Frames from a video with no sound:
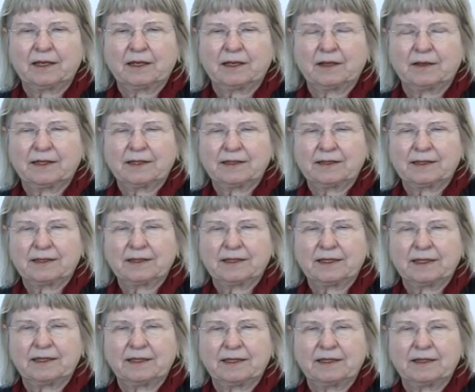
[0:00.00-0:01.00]
And this is
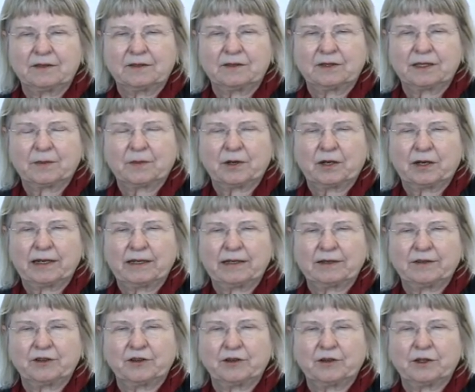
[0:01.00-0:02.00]
seen here on MRI
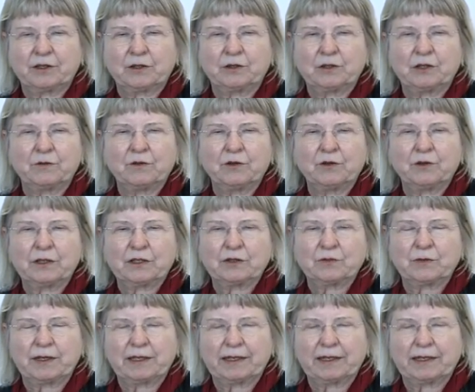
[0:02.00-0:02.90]
in the coronal view as well.